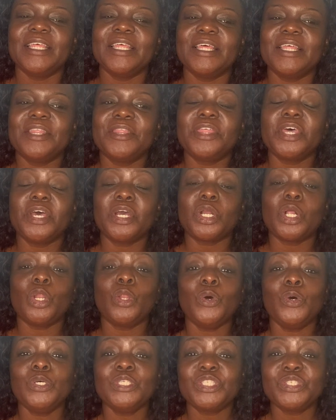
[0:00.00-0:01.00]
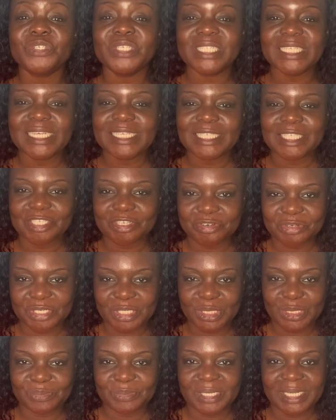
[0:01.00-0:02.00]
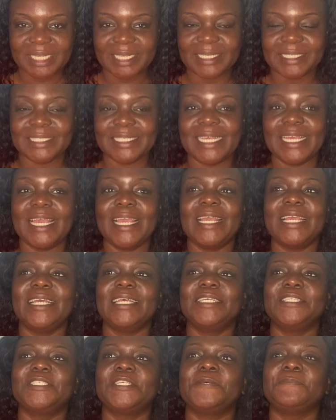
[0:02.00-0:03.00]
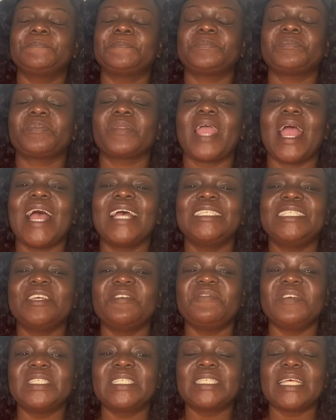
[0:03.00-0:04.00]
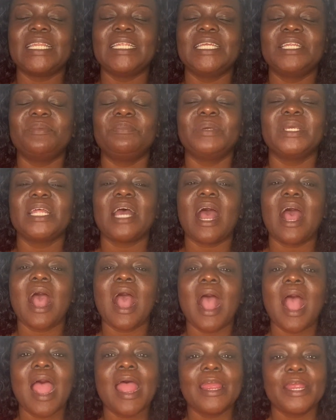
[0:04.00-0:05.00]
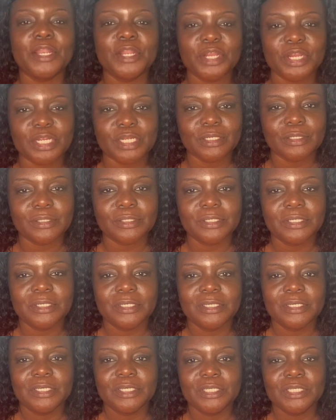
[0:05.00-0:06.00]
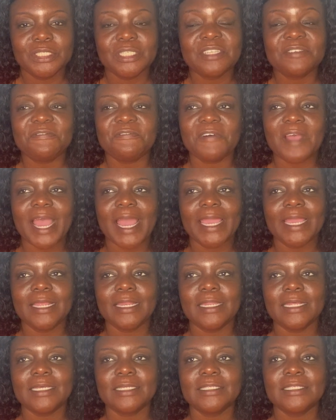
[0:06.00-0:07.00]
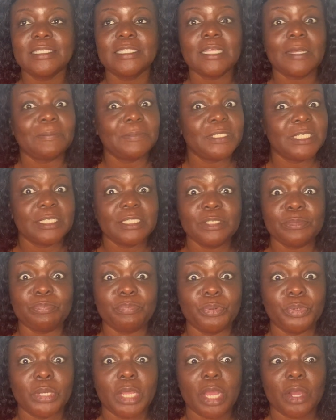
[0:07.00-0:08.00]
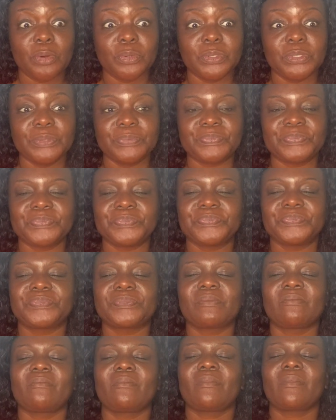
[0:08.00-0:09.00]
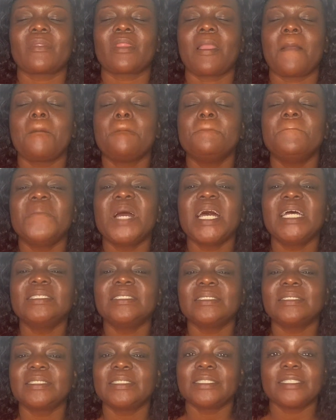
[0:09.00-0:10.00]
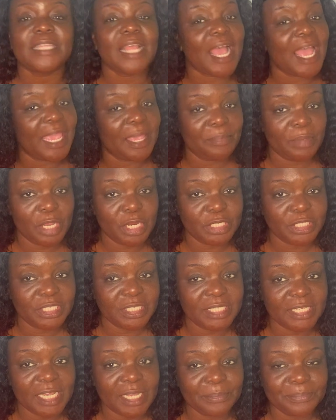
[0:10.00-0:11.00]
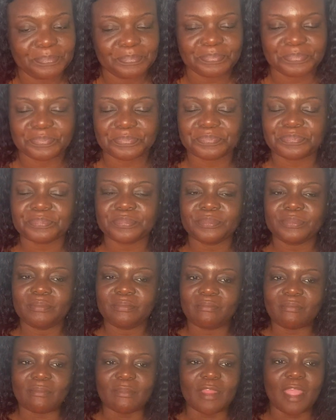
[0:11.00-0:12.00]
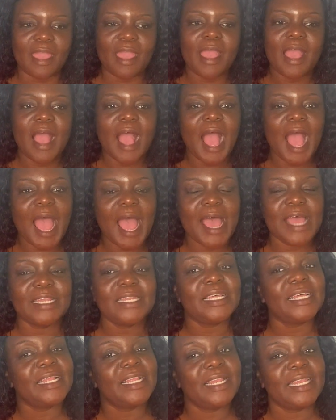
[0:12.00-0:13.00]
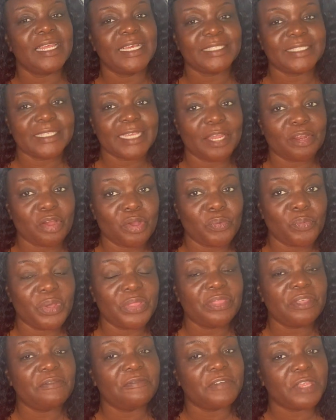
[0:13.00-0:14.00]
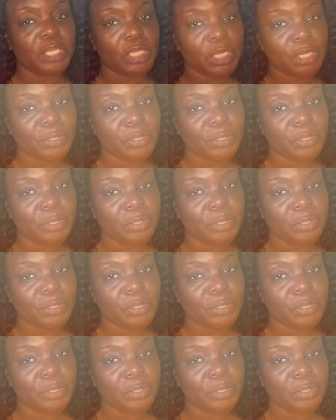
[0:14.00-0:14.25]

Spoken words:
the closer it is to Christmas is as if it's a little bit harder to find something to put out. But I am here today and let's get on with the video.